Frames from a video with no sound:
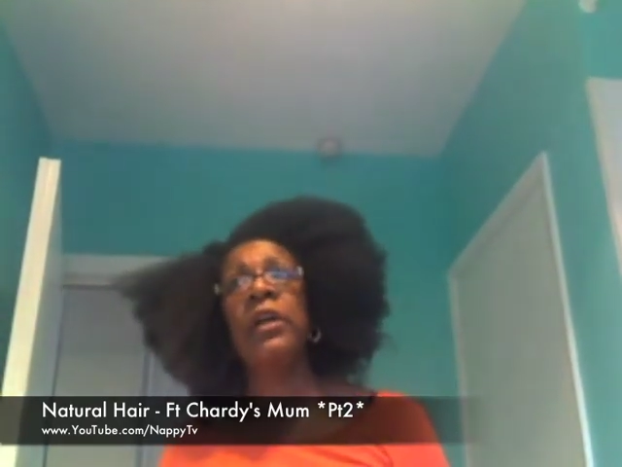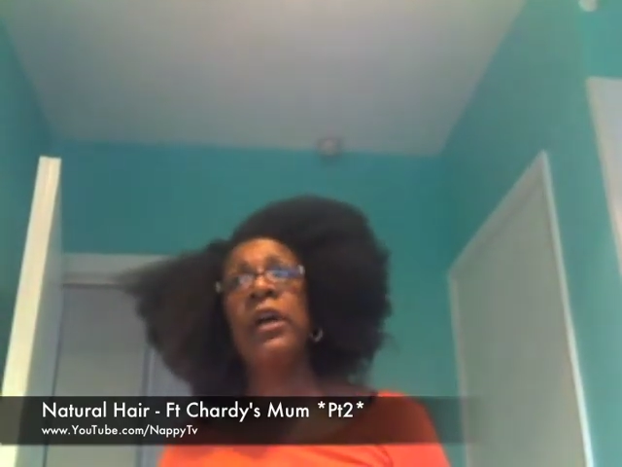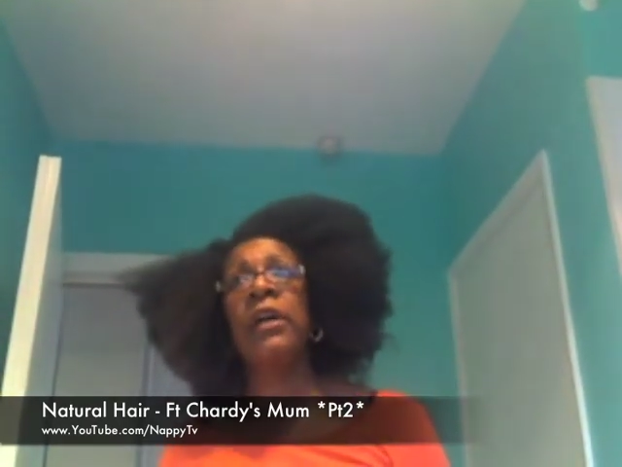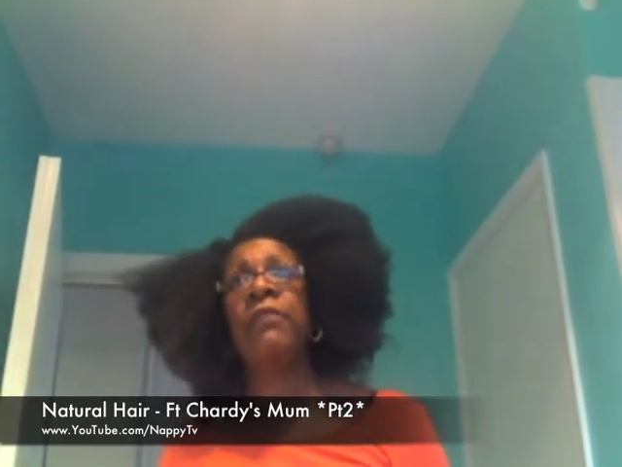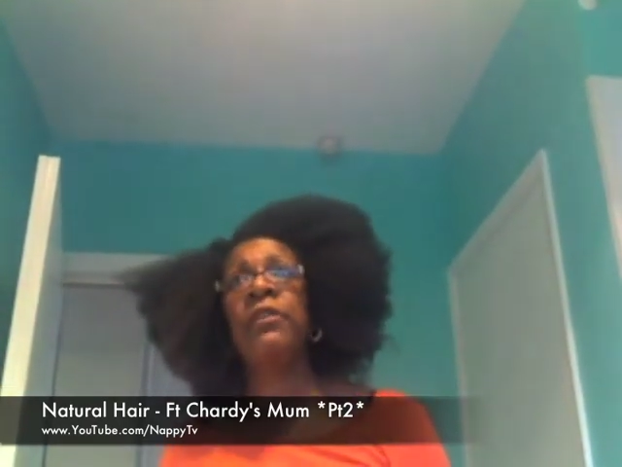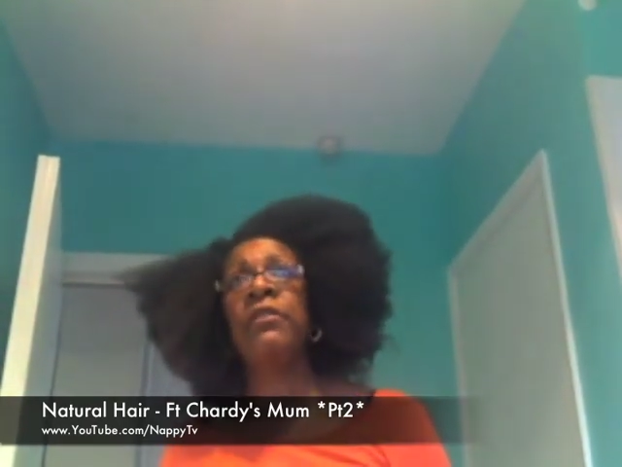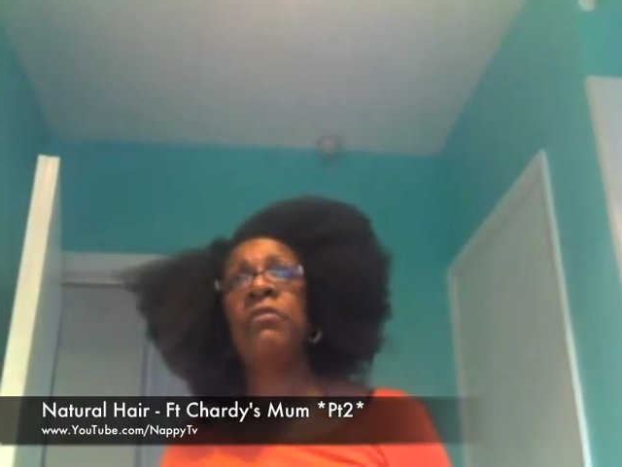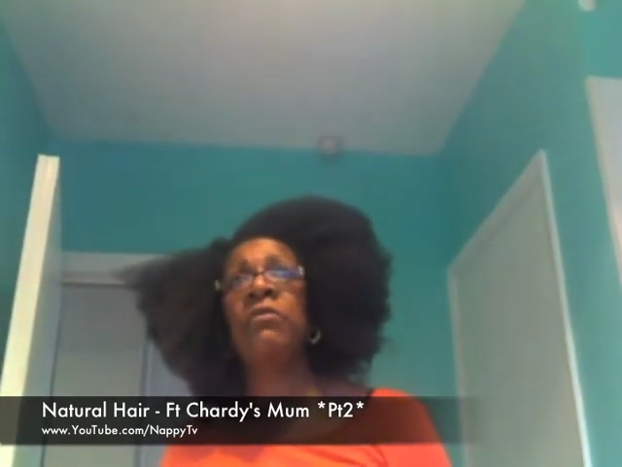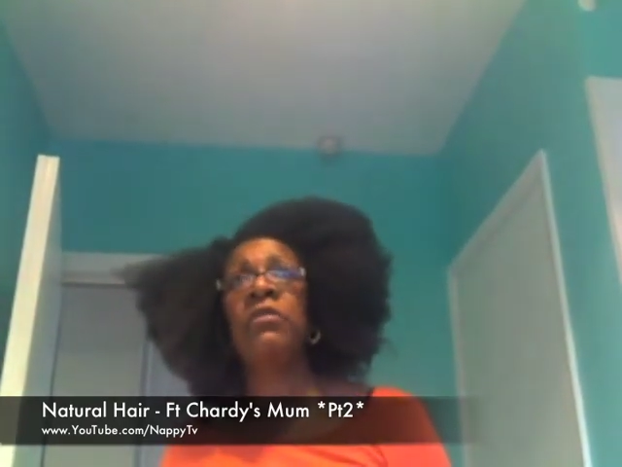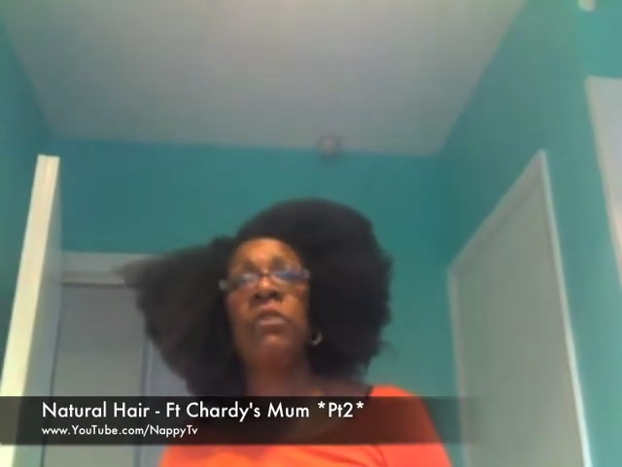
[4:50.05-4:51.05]
and
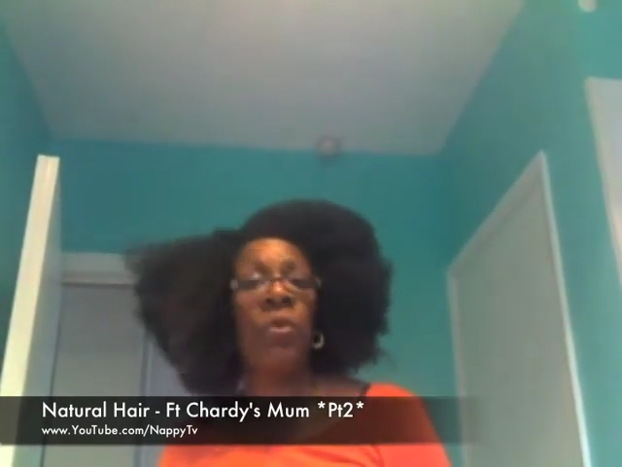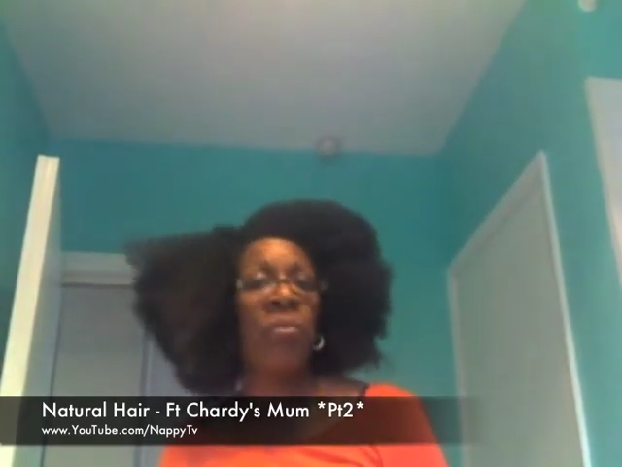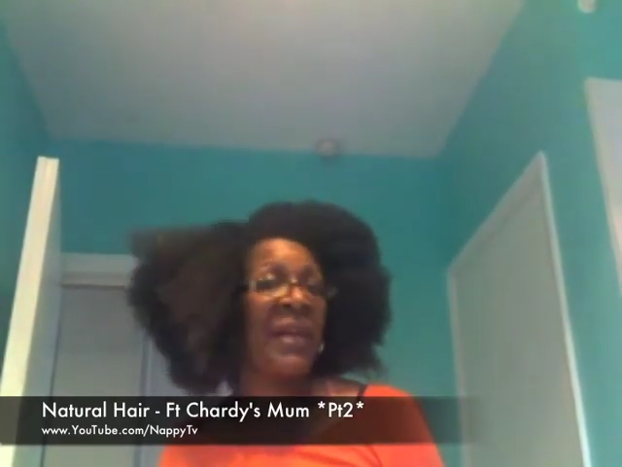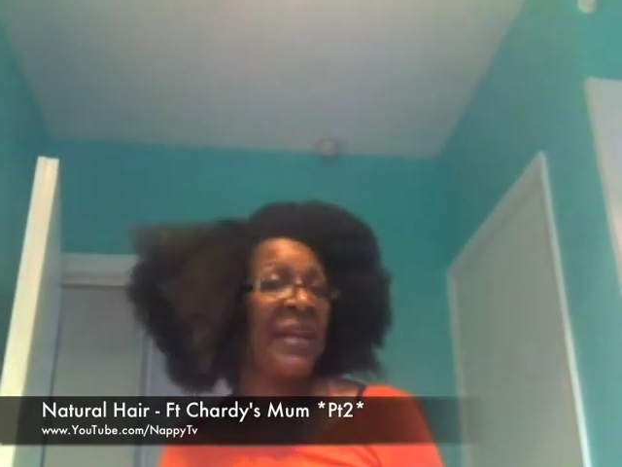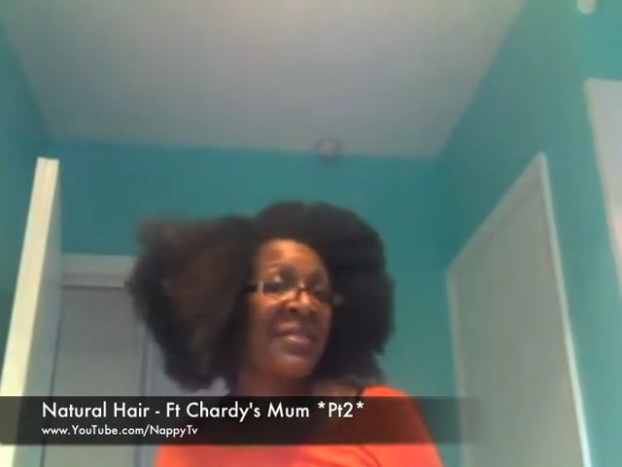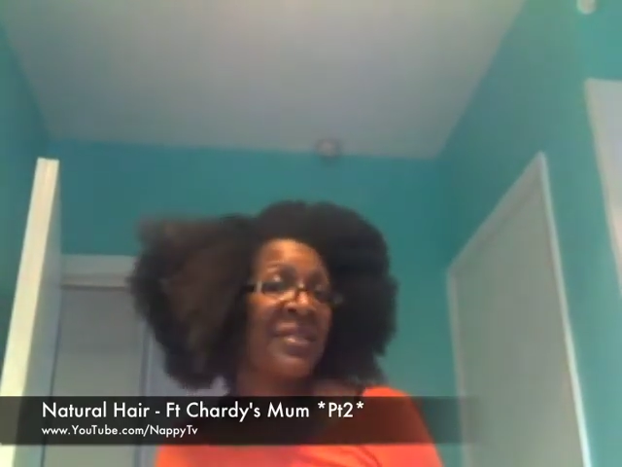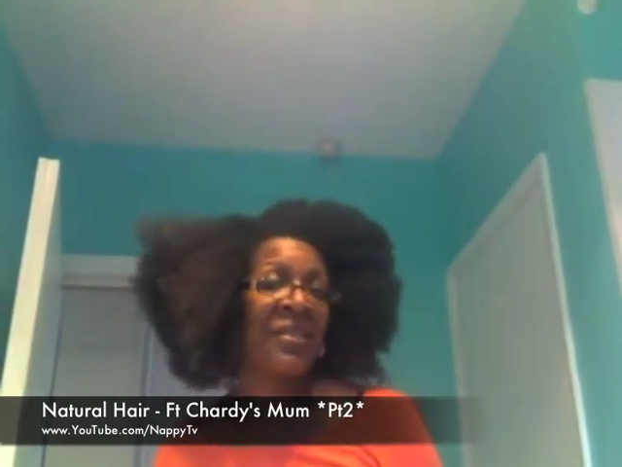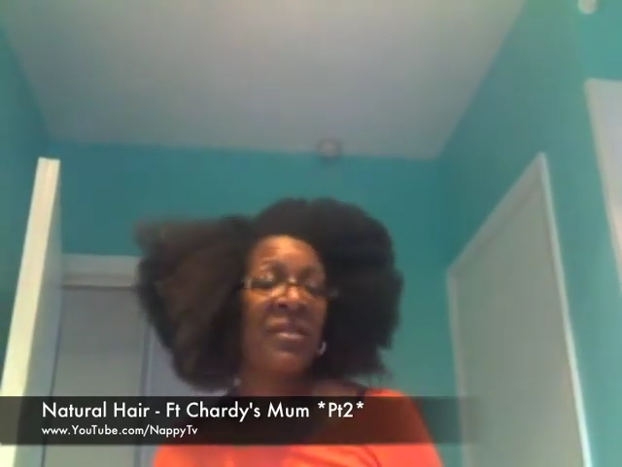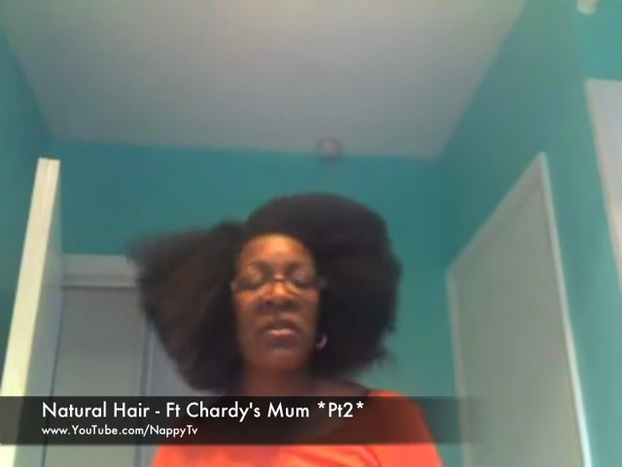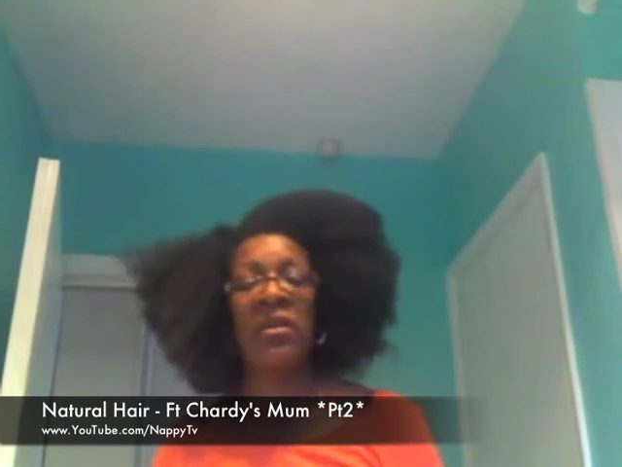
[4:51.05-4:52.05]
having someone
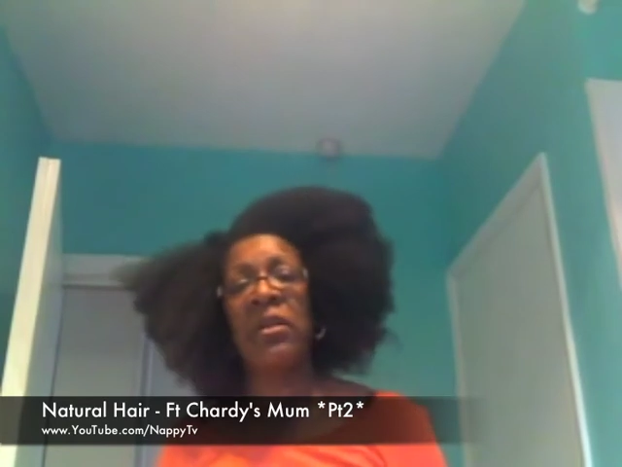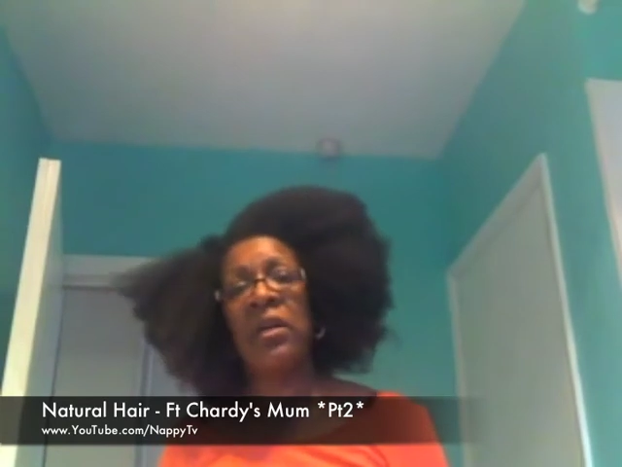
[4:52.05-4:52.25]
plait it.